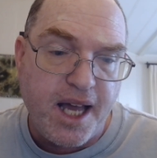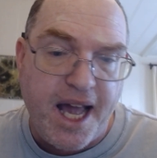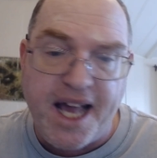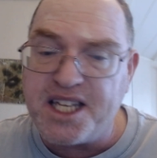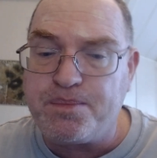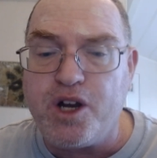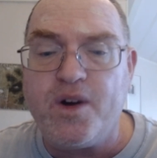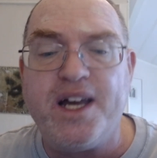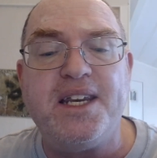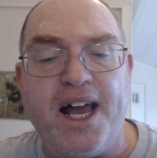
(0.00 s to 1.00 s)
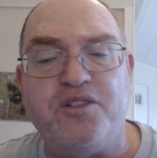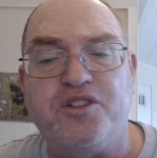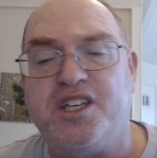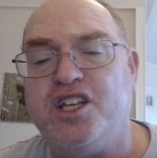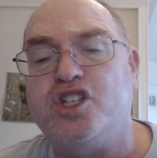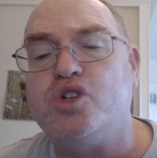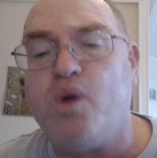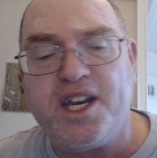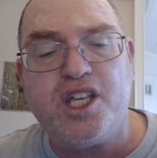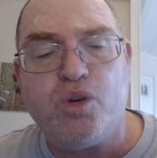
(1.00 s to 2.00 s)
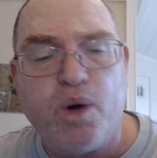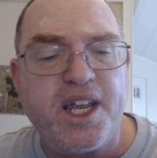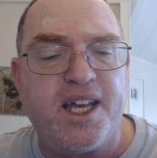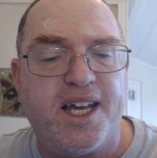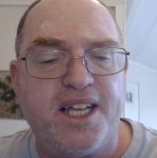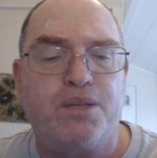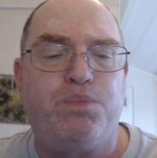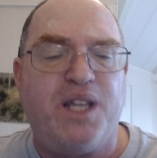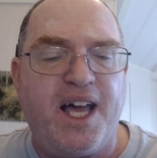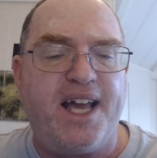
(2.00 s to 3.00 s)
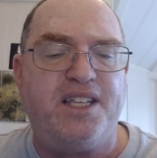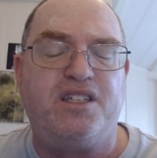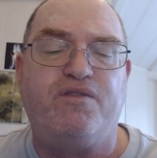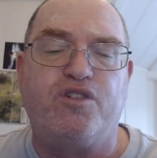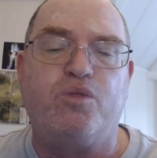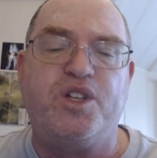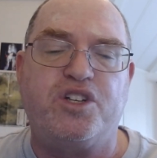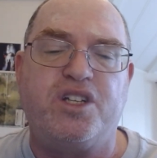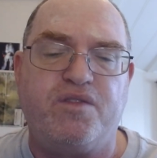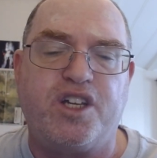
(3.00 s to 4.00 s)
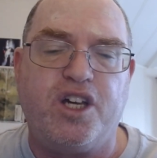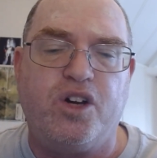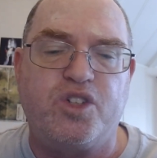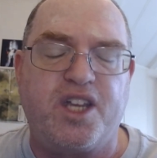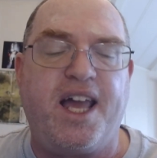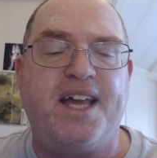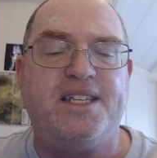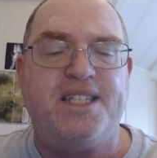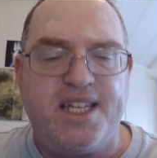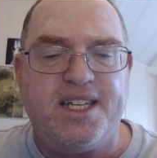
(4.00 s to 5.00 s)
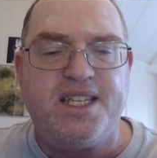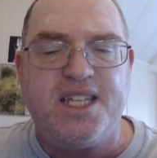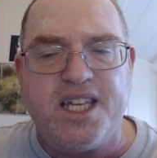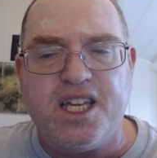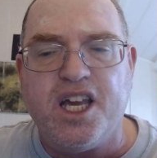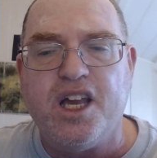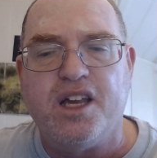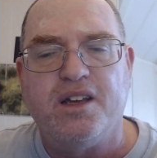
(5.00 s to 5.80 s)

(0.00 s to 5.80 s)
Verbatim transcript: Hasbro announced in 2020 its plans for Wizards of the Coast and D&D.